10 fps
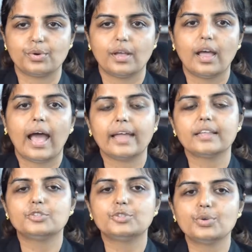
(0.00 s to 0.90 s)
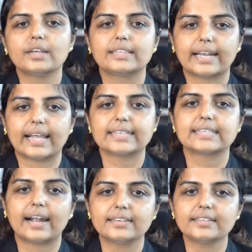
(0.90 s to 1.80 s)
an issuer that has
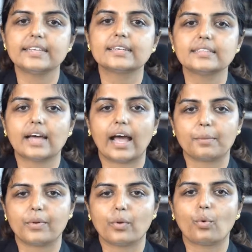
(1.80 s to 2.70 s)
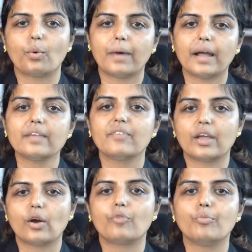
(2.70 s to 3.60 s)
undertaken the IPO by way
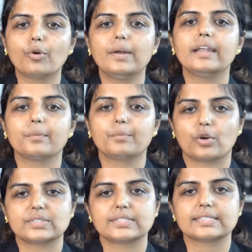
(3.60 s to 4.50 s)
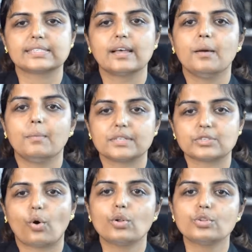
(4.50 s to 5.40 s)
of book building process must
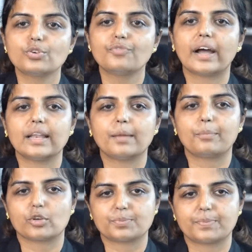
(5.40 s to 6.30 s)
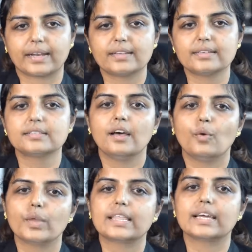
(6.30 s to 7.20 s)
also file a prospectus
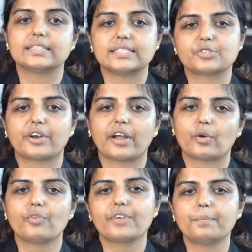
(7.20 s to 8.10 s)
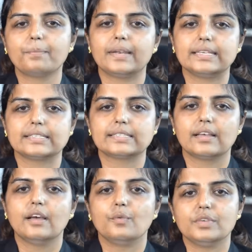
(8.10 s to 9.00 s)
with the registrar of companies,
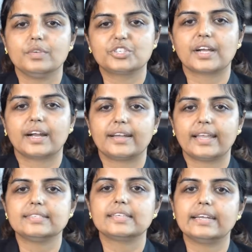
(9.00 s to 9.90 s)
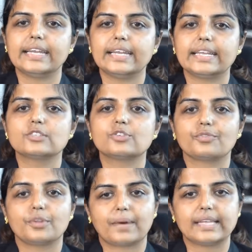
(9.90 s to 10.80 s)
which contains details of
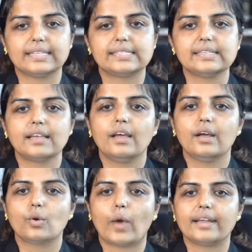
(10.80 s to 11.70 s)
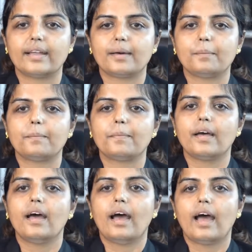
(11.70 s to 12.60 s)
the pricing, quantum,
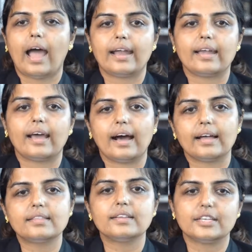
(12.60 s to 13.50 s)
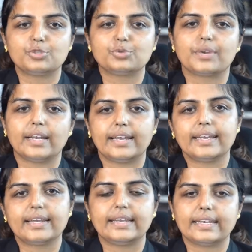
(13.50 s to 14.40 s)
and other issue
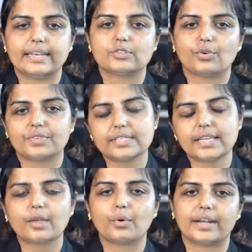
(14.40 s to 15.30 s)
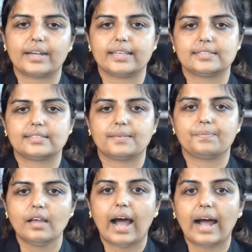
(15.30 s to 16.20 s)
related details of the securities.
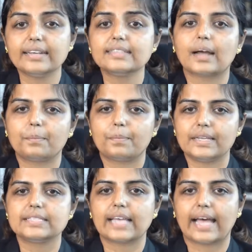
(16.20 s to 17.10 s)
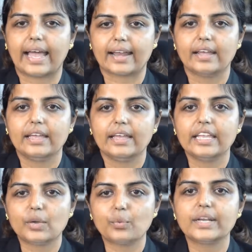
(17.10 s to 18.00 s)
Under the Companies Act,
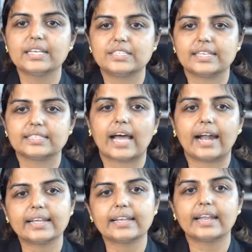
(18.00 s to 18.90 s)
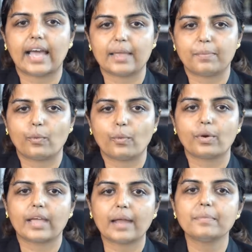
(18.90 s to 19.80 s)
equity shares under an IPO
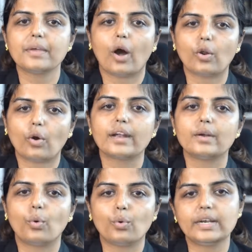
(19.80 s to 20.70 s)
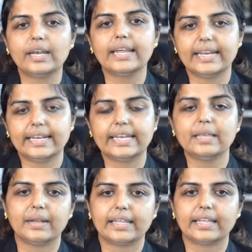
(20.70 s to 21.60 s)
can be allotted only in
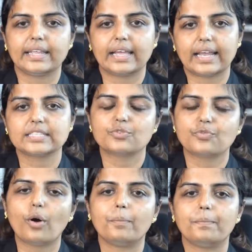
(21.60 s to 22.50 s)
dematerialized form.